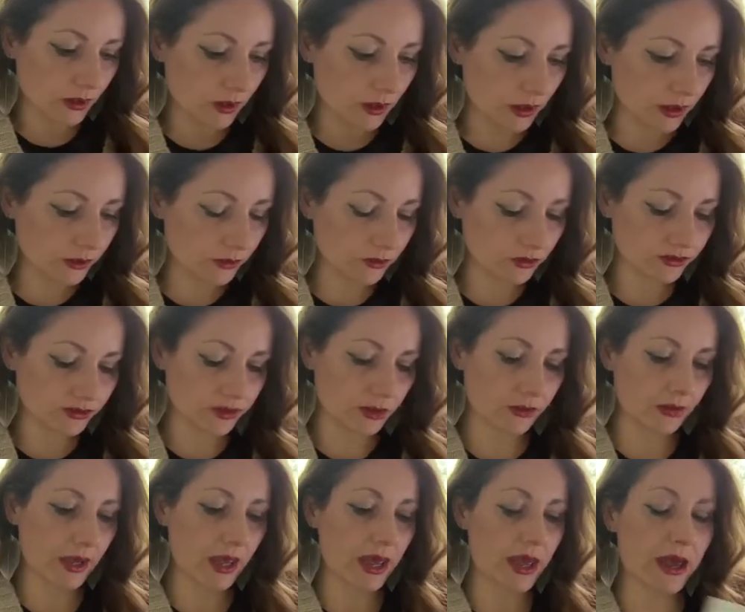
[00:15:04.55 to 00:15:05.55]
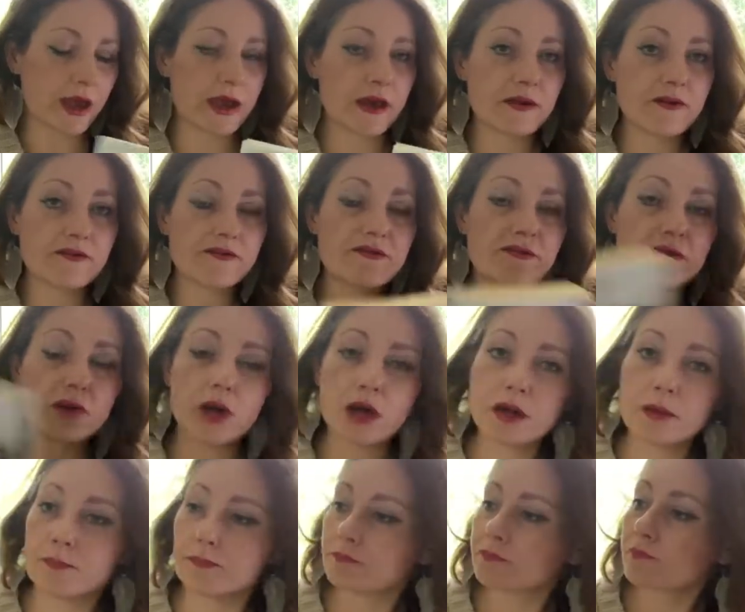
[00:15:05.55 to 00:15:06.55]
I also have
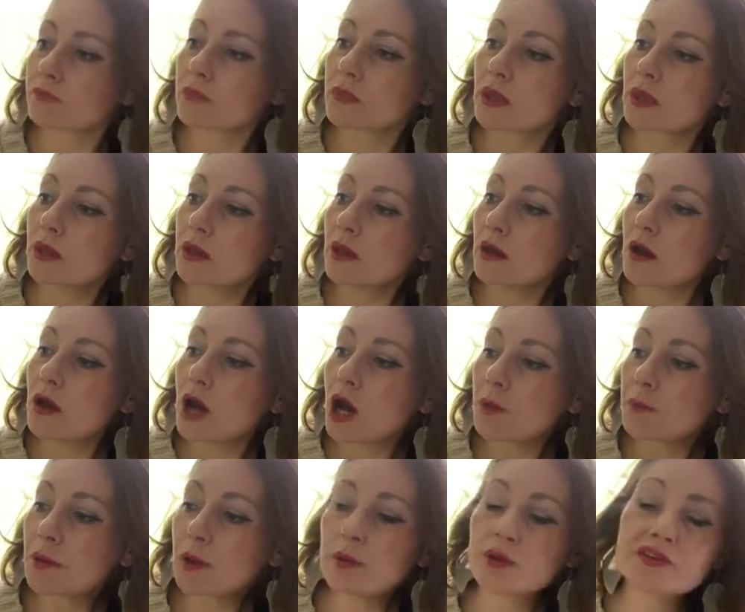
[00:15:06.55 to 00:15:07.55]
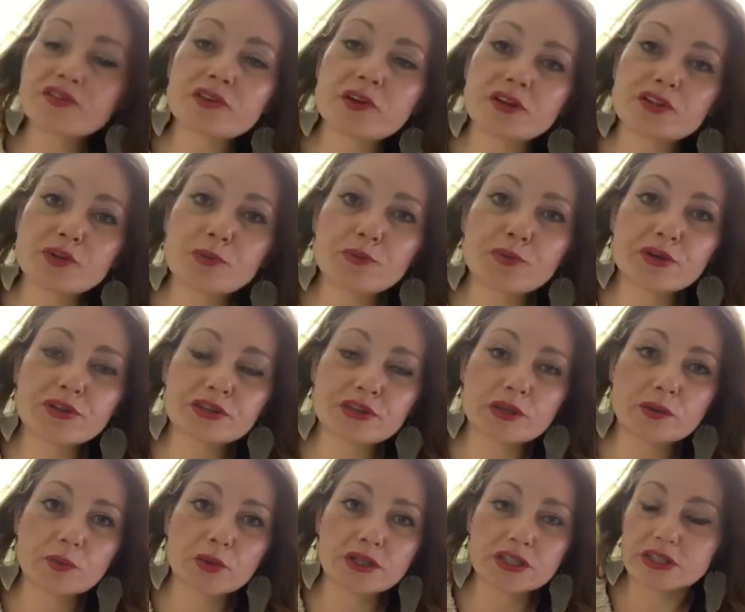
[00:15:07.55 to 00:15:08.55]
A Poet's Guide to
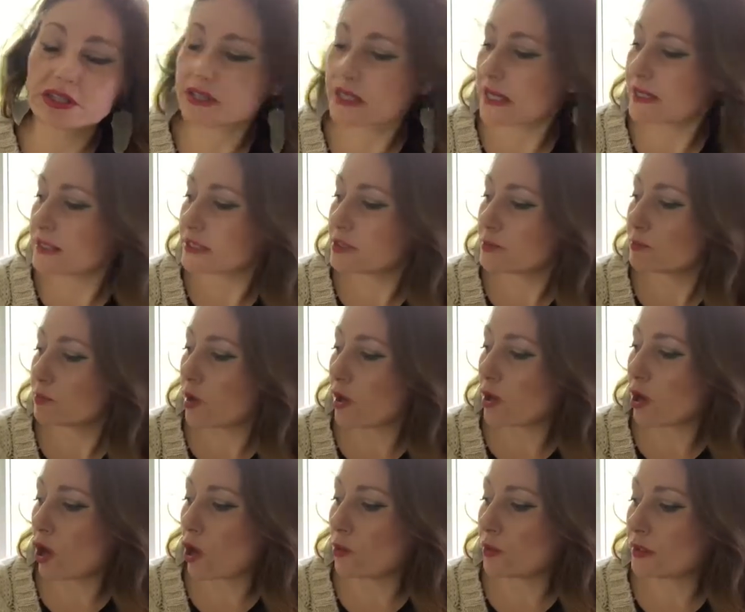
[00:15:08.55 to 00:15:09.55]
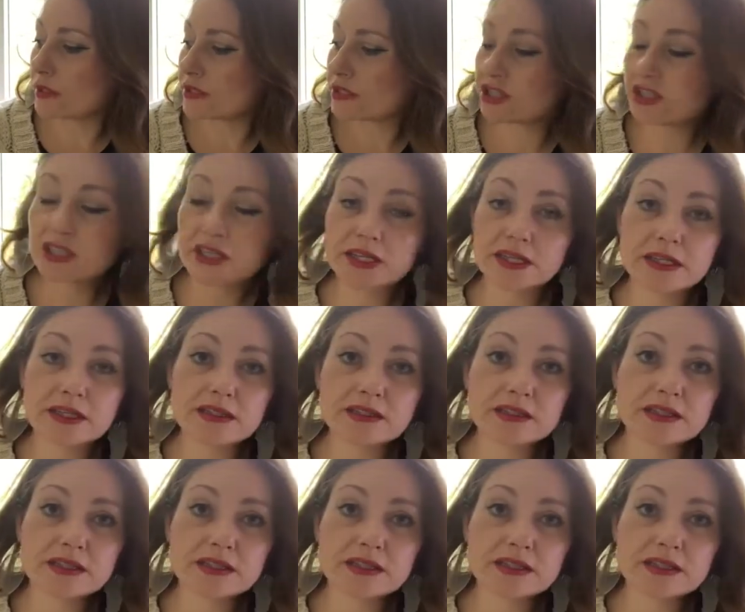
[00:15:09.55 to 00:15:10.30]
Britain, which is edited by Owen Shears.